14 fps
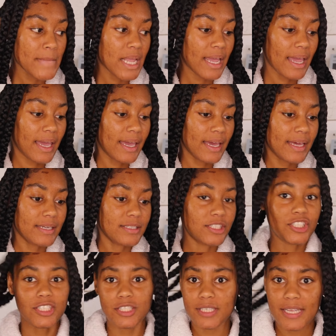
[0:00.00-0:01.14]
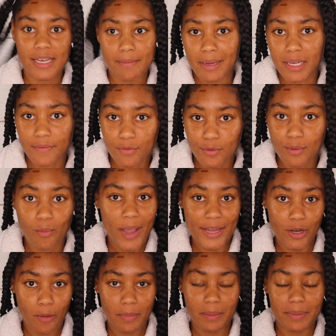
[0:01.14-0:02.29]
and she's sitting in my living room
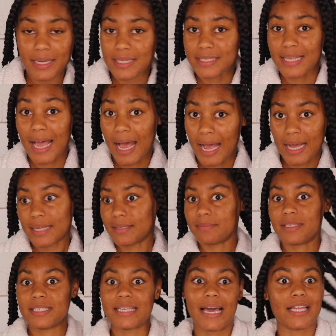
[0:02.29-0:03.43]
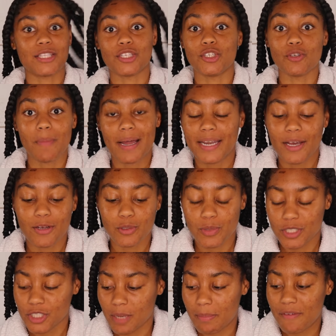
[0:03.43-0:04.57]
waiting on me because I decided to do my nails,
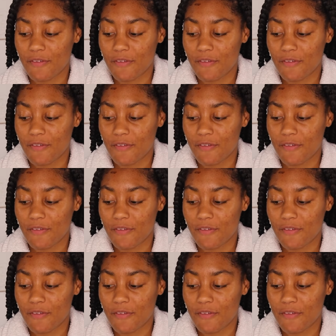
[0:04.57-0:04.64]
which took me